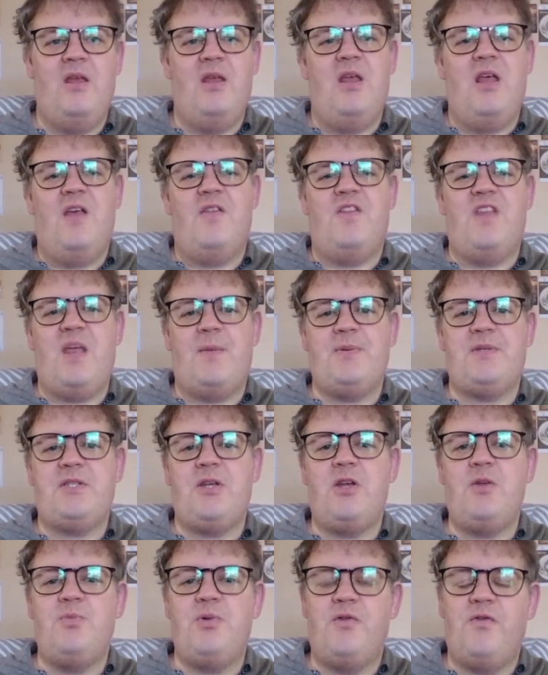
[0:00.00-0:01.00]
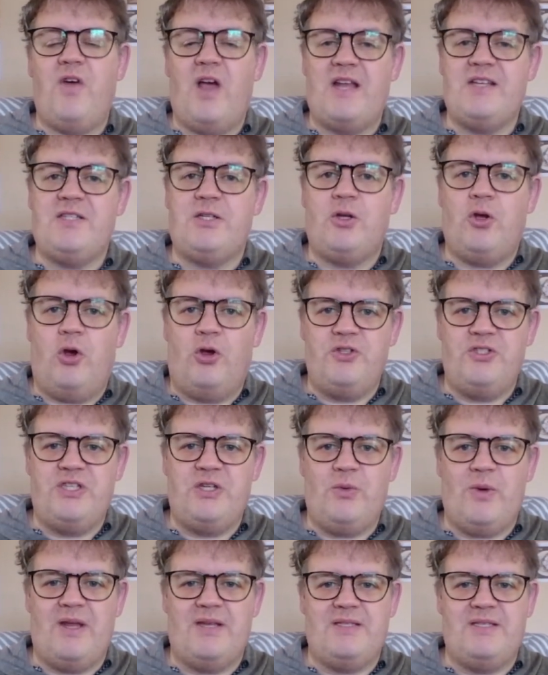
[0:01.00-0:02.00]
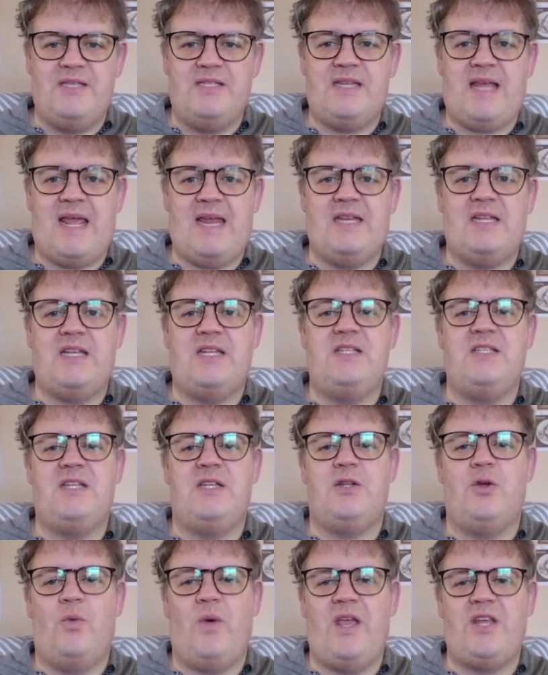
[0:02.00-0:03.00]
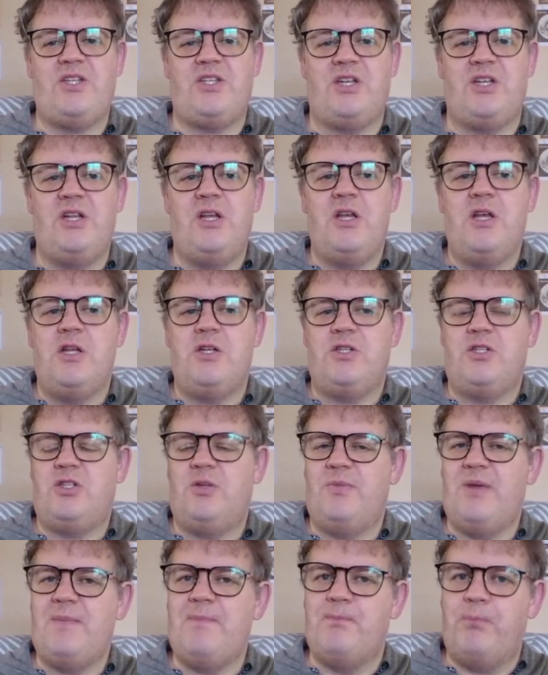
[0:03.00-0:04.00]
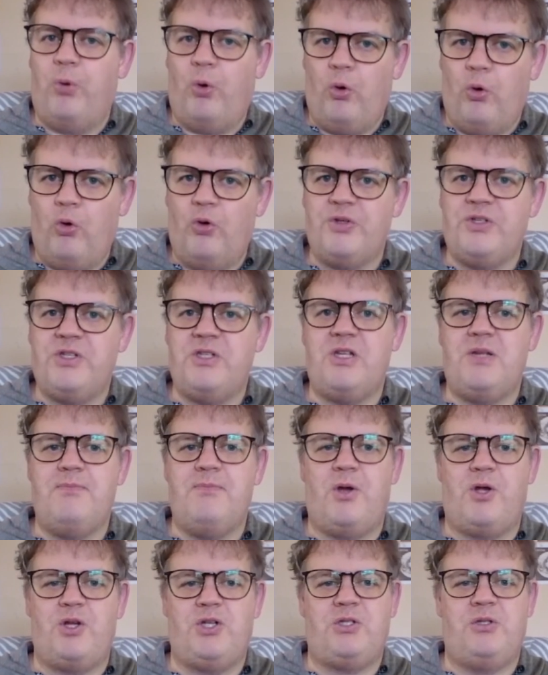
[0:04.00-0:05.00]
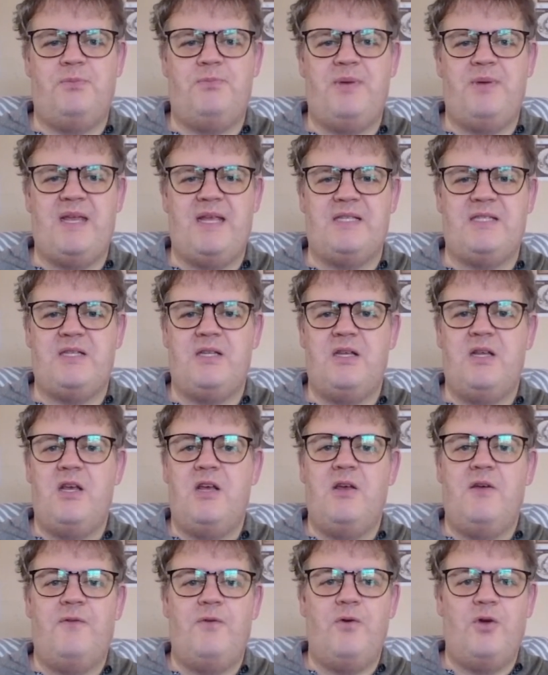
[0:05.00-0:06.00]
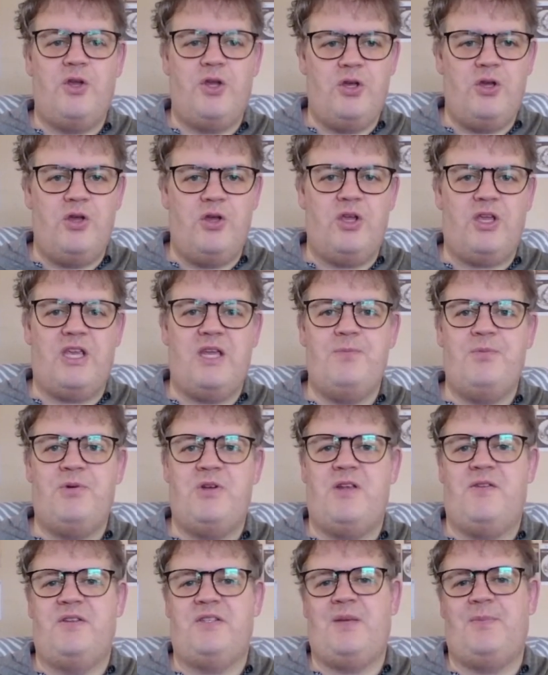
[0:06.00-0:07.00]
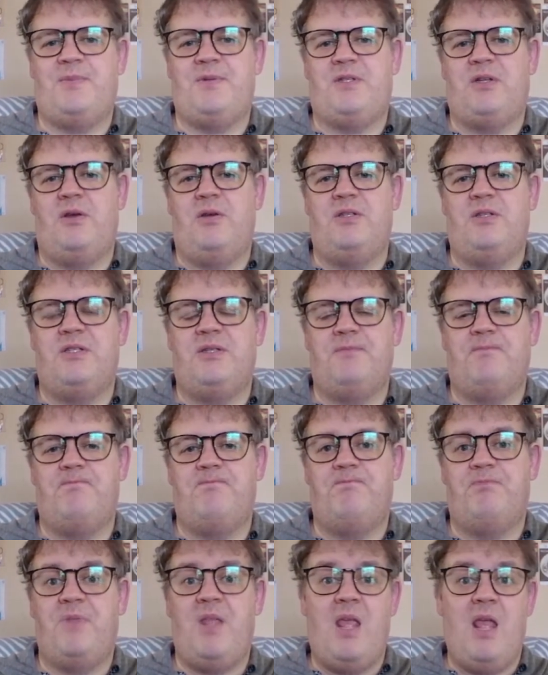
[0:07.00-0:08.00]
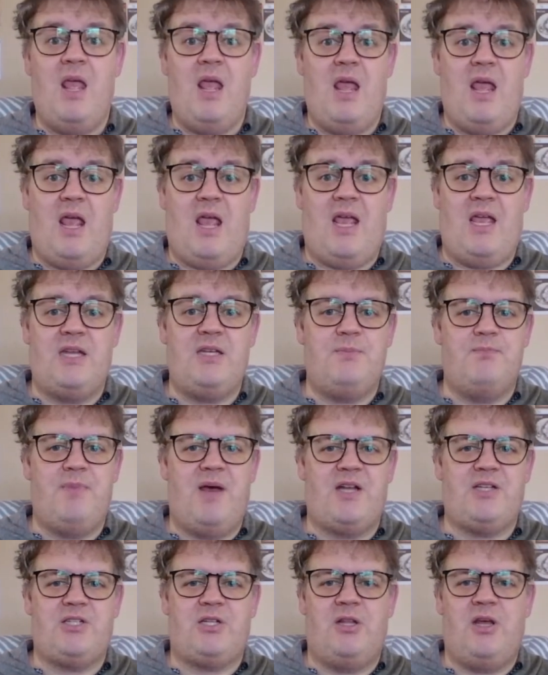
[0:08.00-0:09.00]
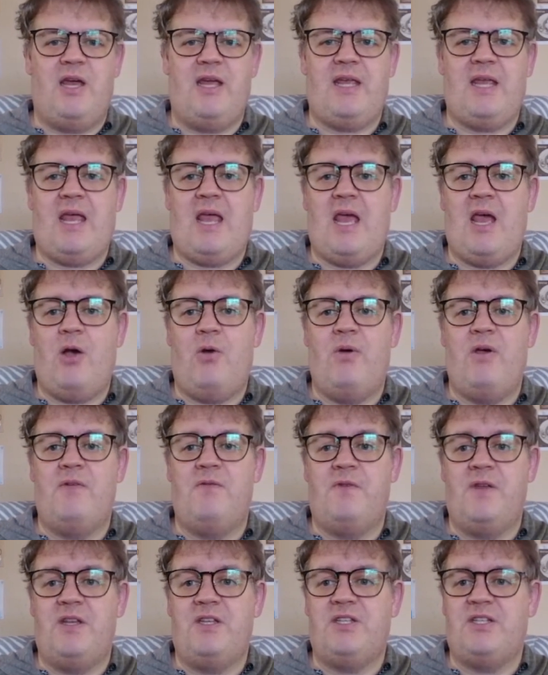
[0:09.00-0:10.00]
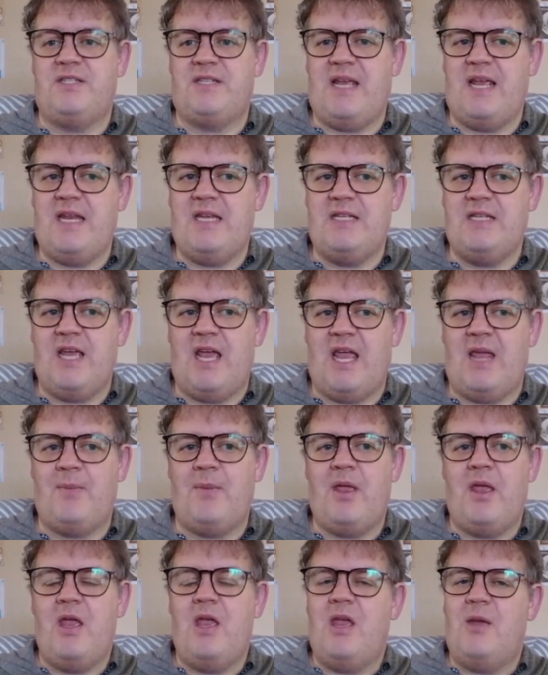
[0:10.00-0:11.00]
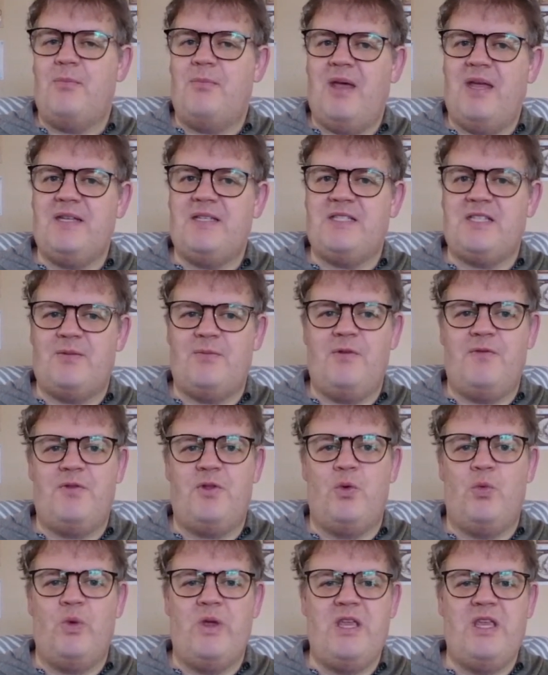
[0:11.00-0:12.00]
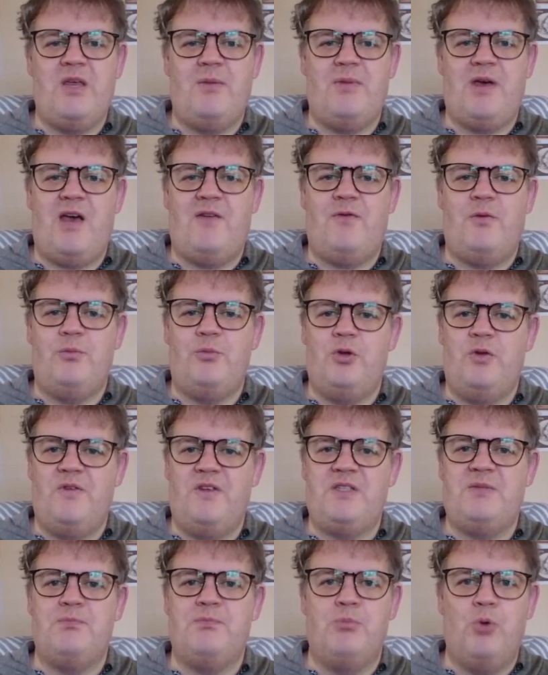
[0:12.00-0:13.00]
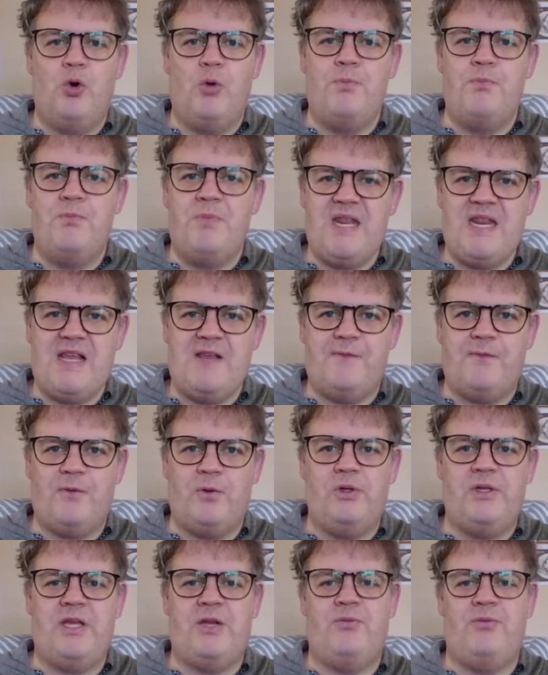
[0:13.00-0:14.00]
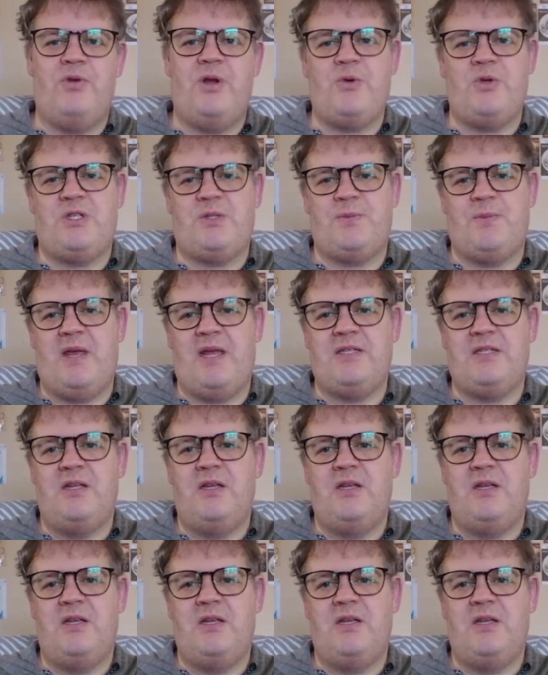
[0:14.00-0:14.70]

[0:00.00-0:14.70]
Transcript: The episode provides consequences and continuation to some important emotional beats for Kirk in previous episodes. And much like how Avengers Endgame made some of the weaker Marvel movies more meaningful in retrospect,